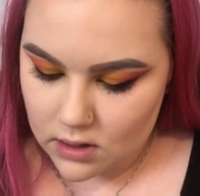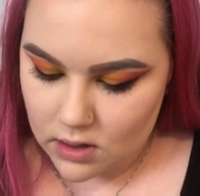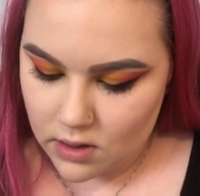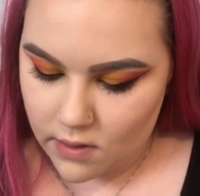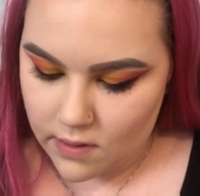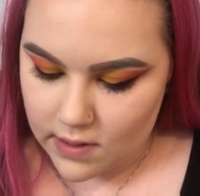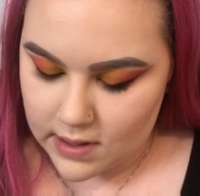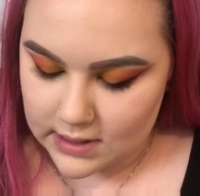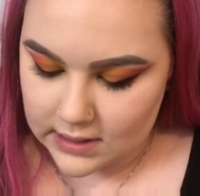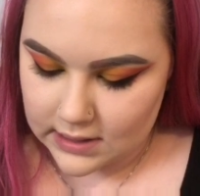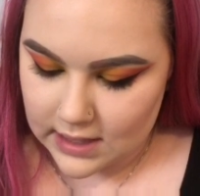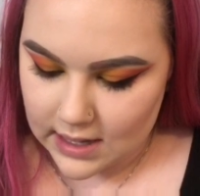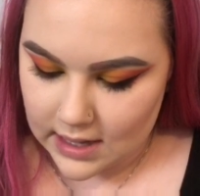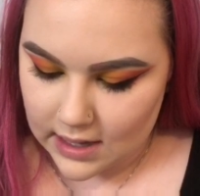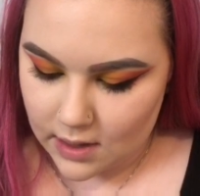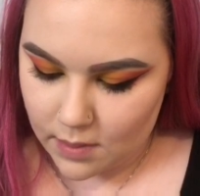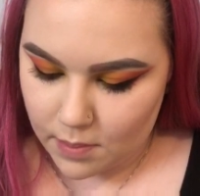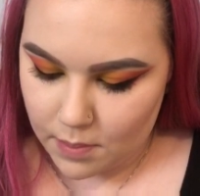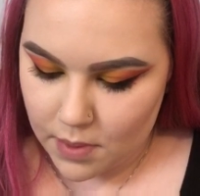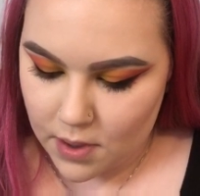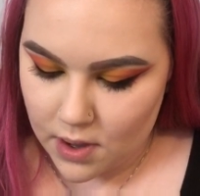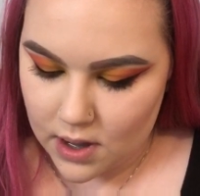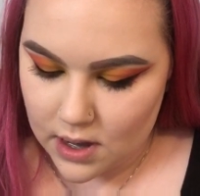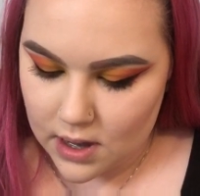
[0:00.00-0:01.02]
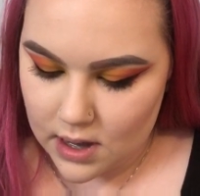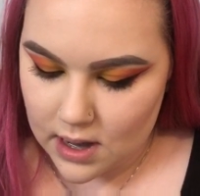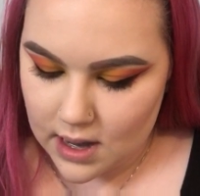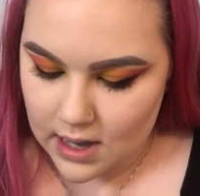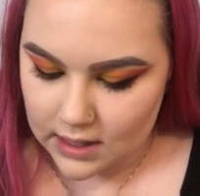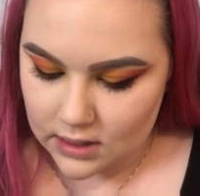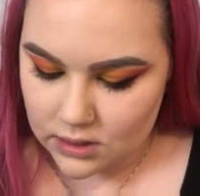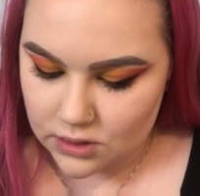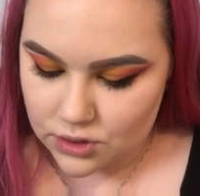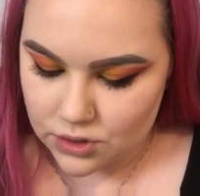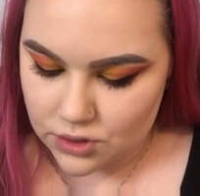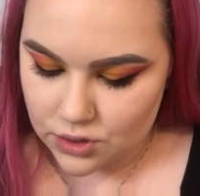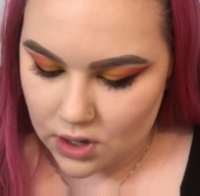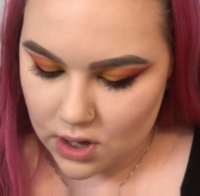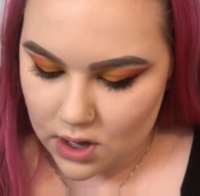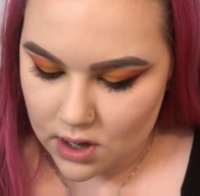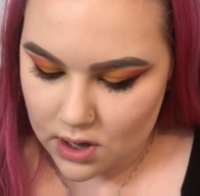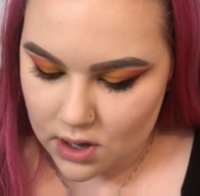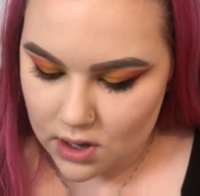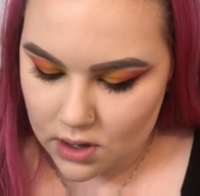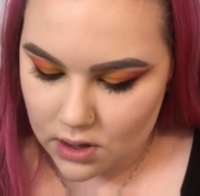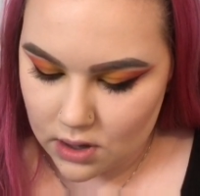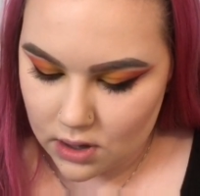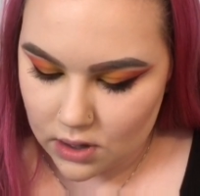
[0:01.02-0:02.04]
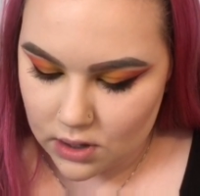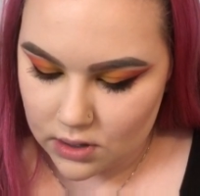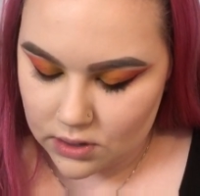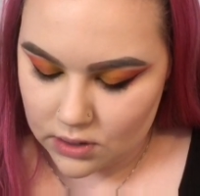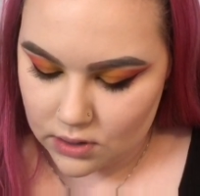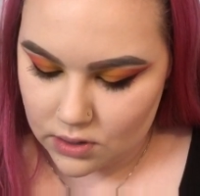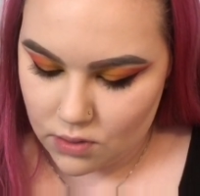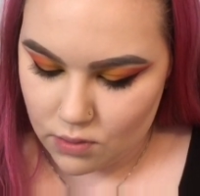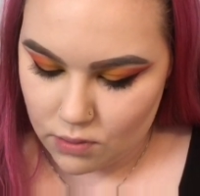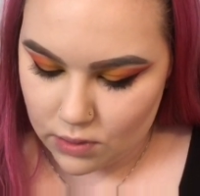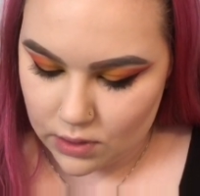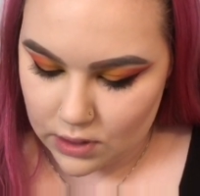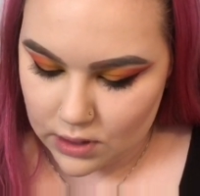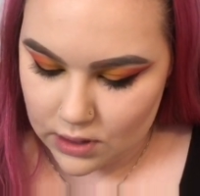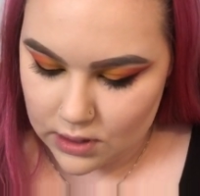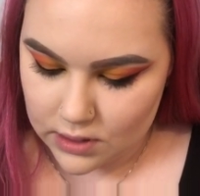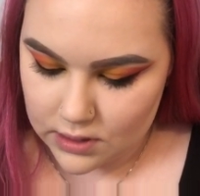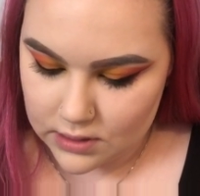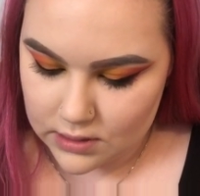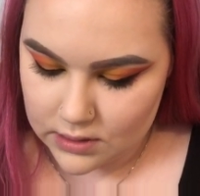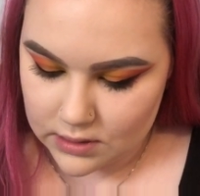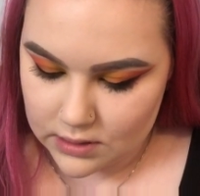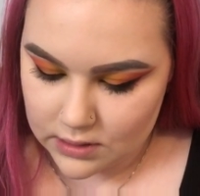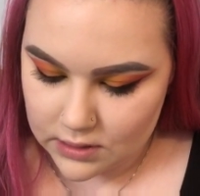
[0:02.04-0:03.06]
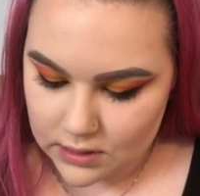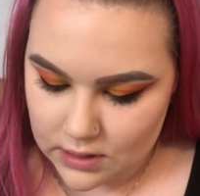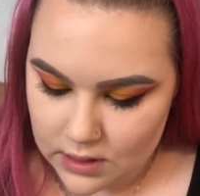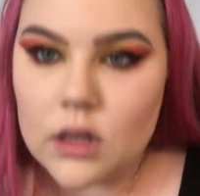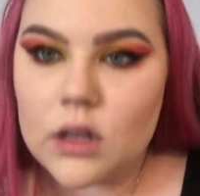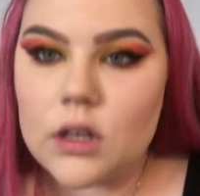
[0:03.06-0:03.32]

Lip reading: always like put extra on the corners.